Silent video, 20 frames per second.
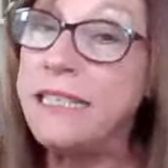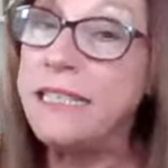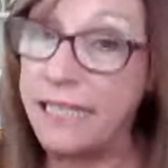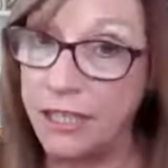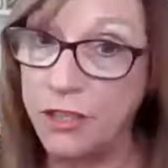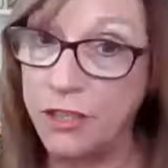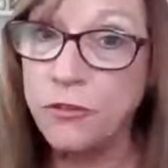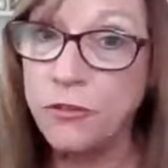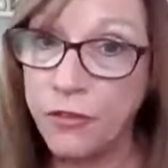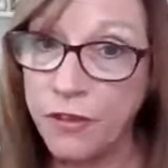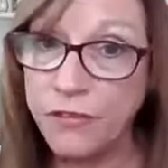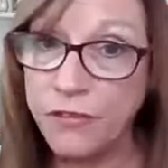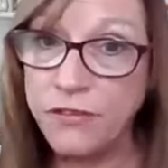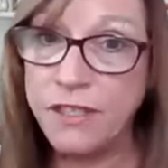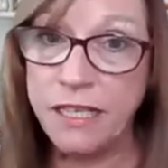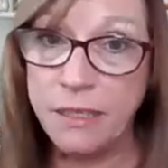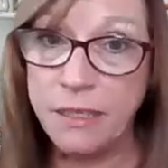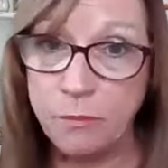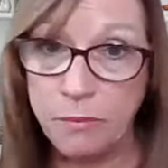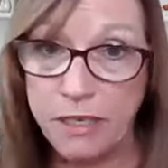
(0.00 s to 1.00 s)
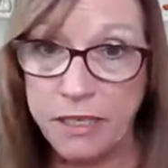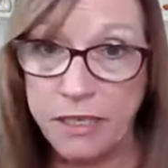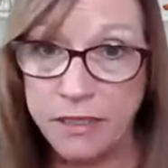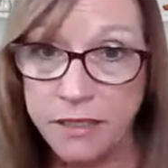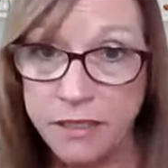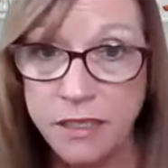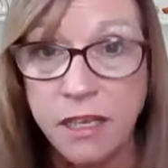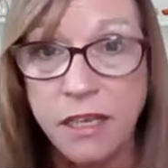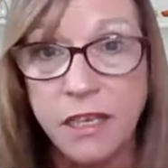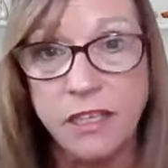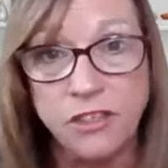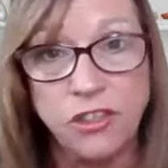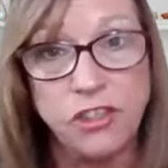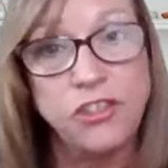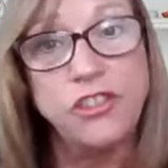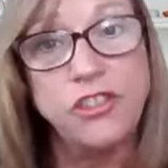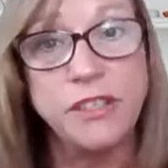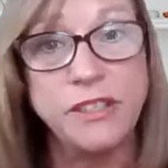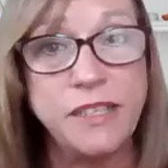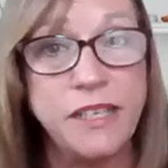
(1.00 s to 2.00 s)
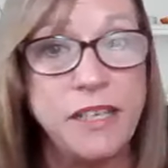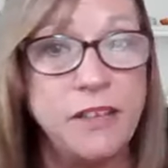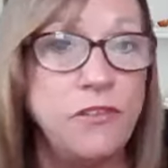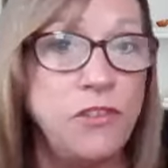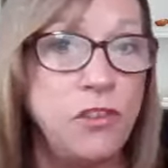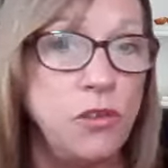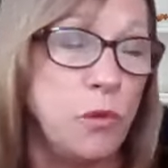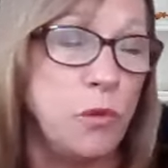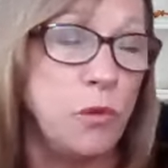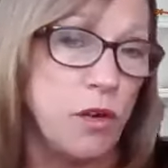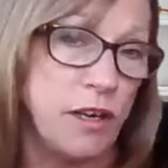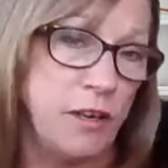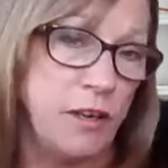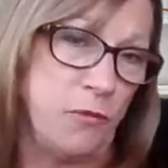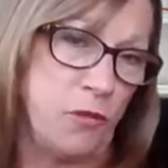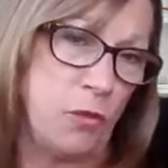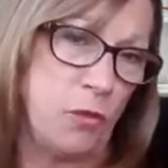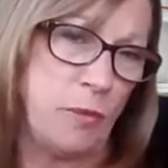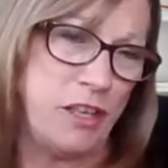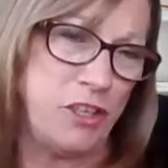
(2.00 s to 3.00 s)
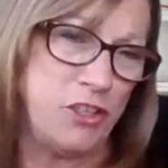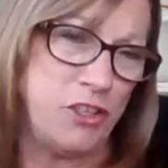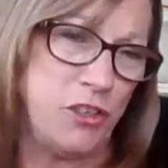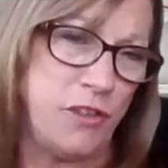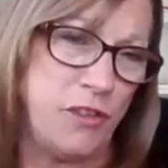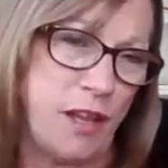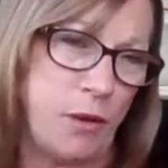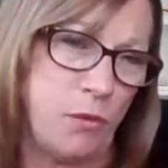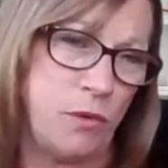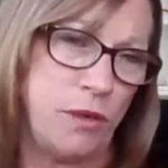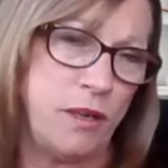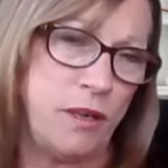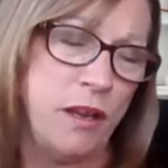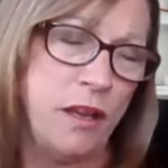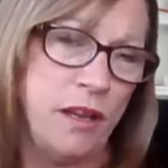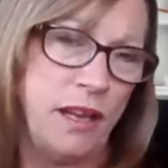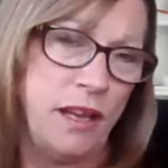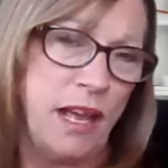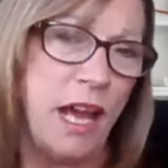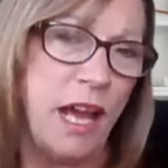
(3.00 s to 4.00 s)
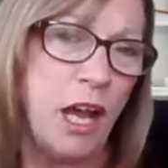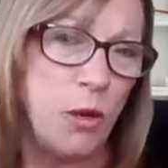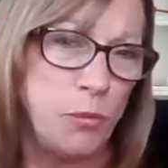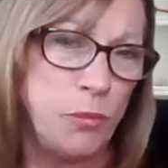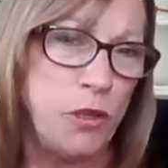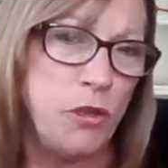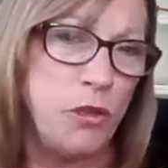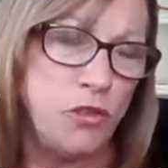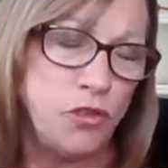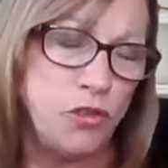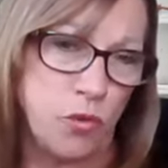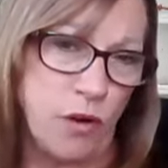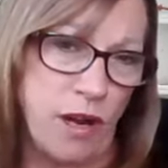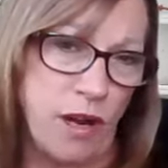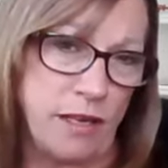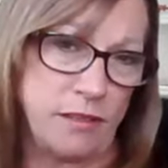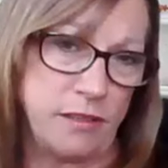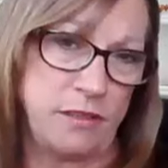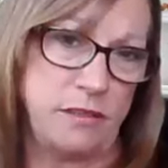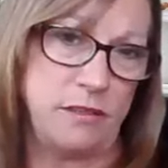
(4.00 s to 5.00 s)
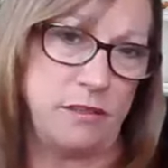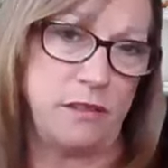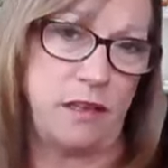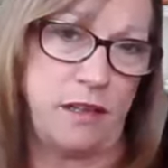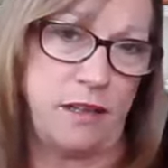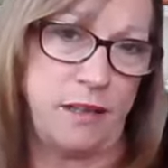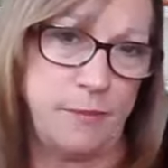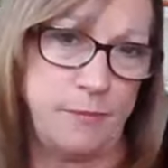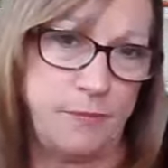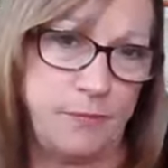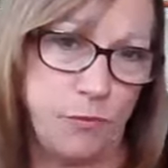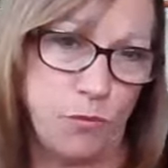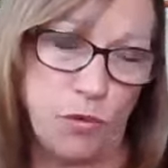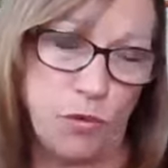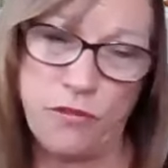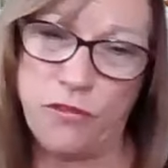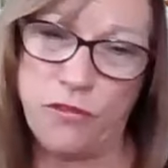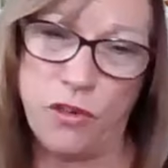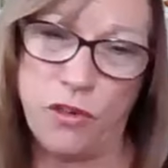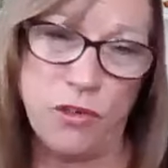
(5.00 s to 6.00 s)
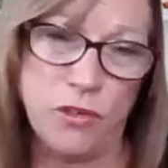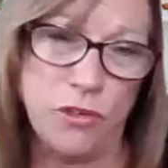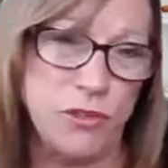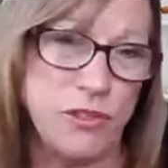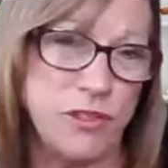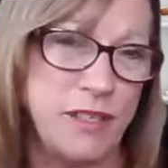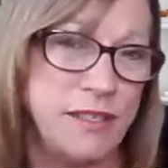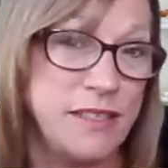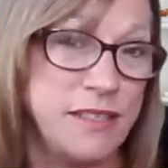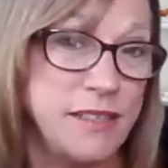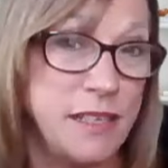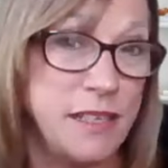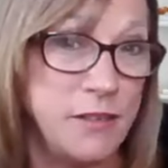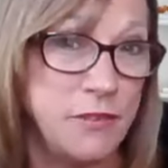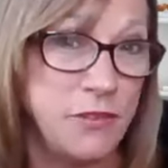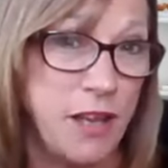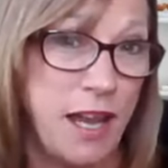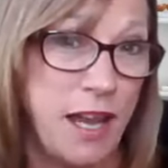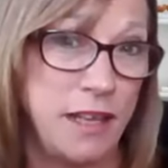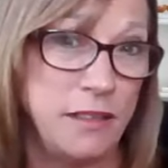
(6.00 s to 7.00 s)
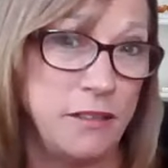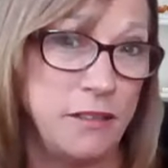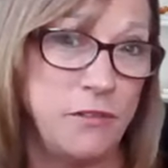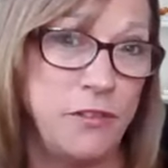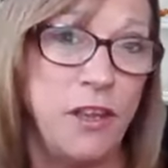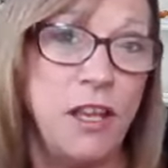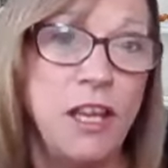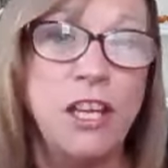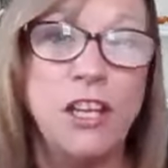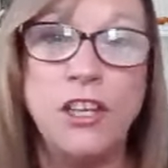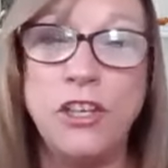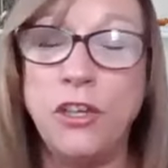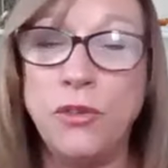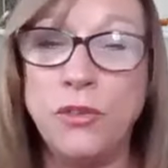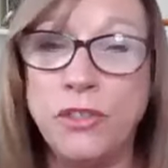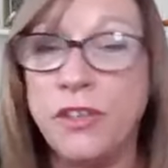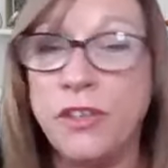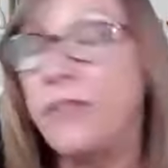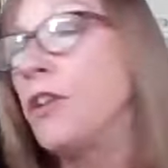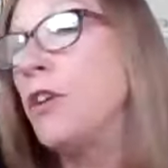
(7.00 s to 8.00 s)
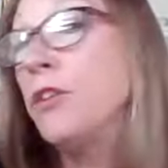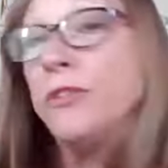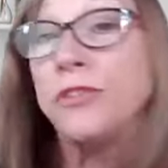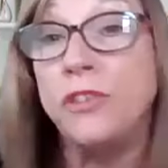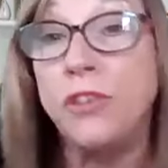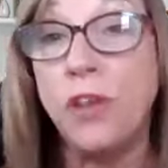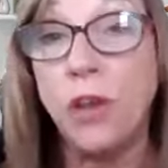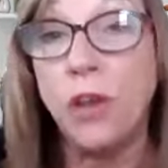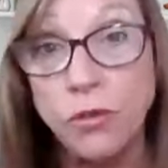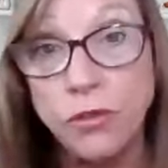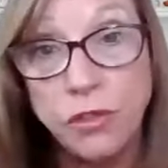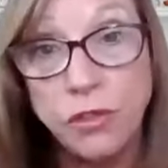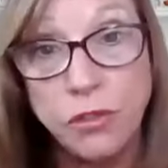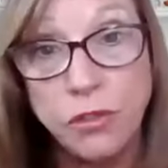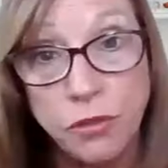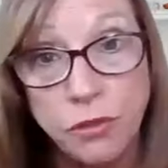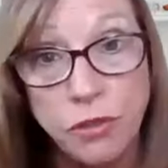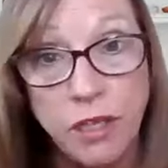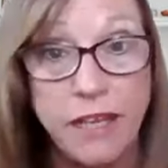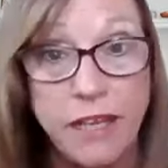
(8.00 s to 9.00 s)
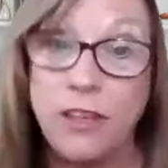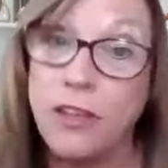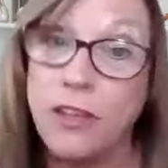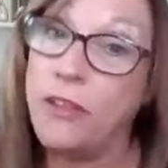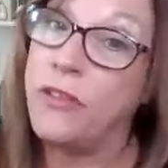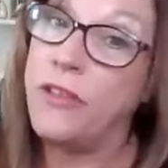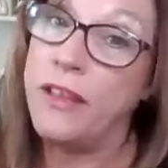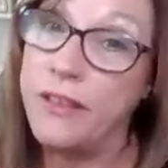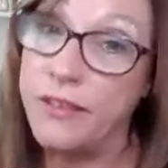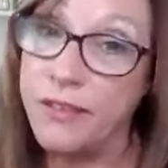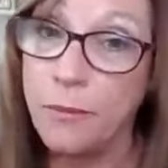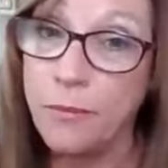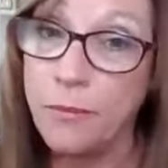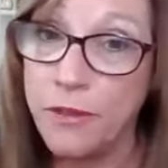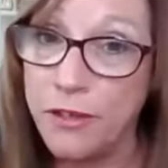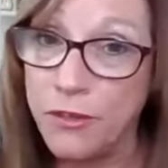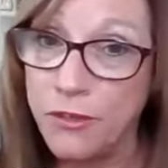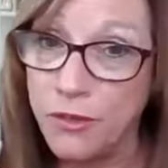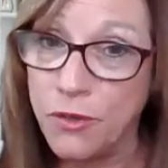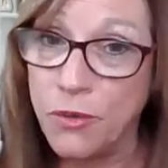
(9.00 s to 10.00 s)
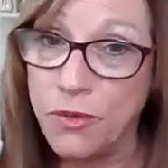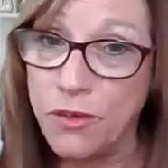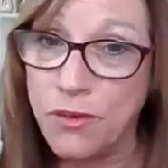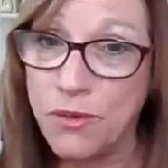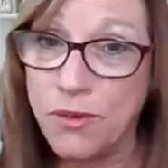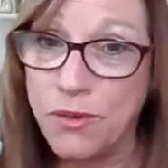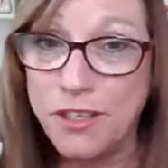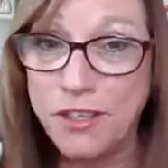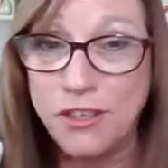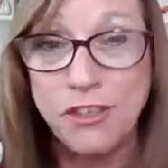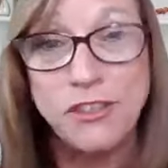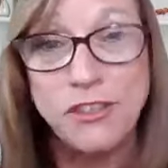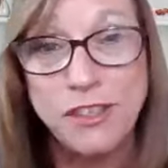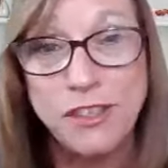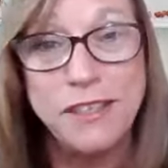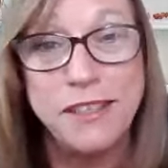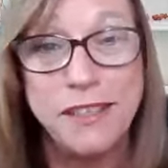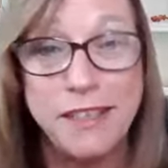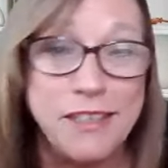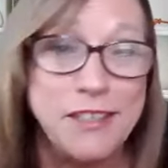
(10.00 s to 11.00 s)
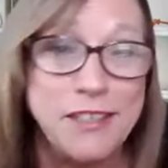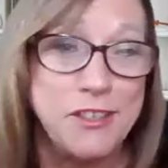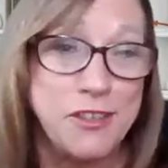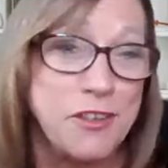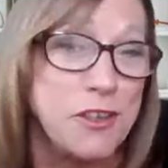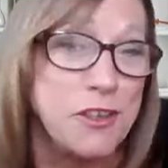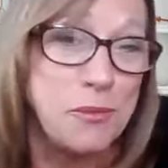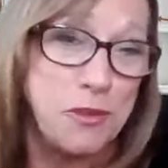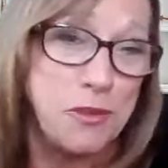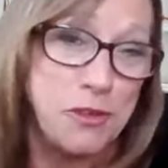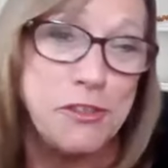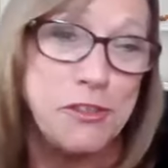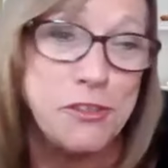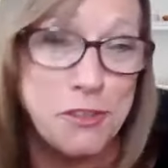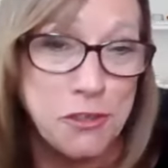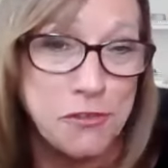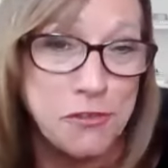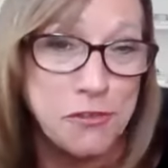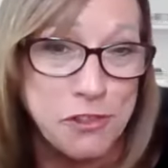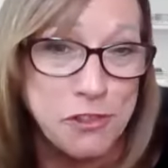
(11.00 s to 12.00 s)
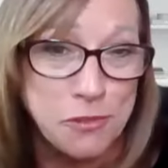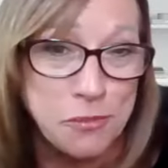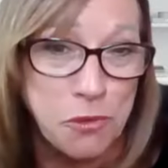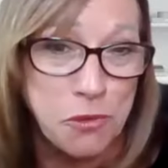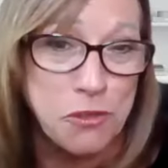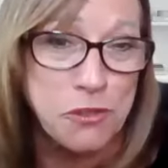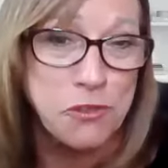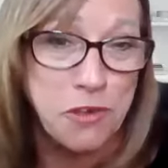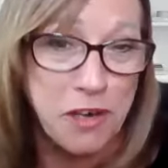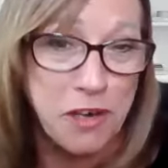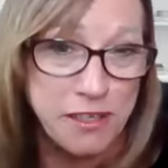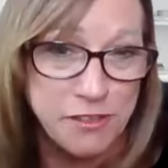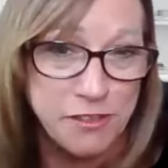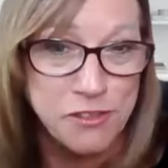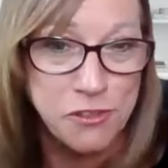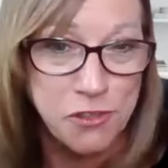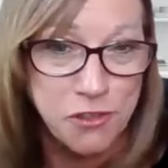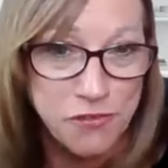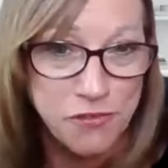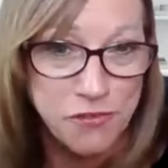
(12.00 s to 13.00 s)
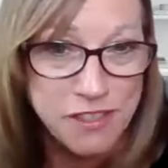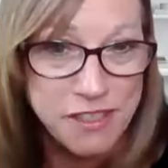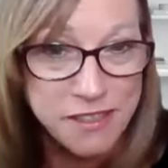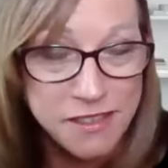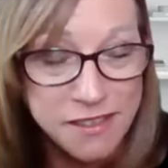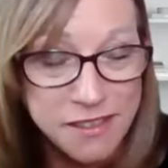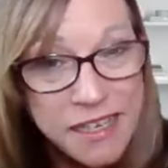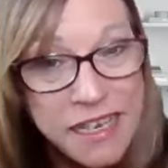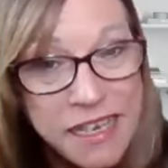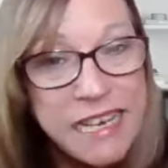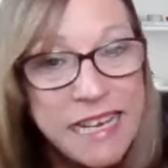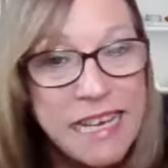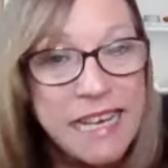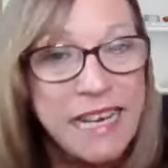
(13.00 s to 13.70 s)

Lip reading: 10 or 15 minutes to just give you more information that would help you direct referrals instead of kind of using those go-to, like you think something is going on and you send a kid to the community services board, crisis services.